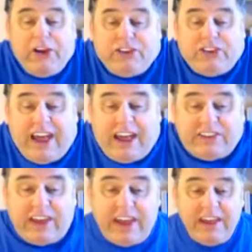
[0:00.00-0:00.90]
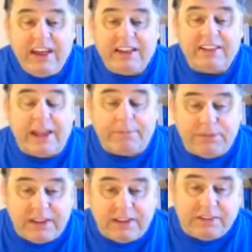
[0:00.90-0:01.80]
She has a
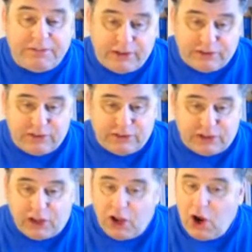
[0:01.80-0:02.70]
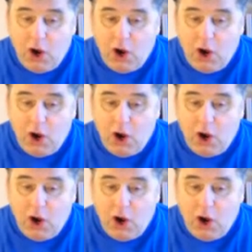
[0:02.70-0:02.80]
leptin deficiency.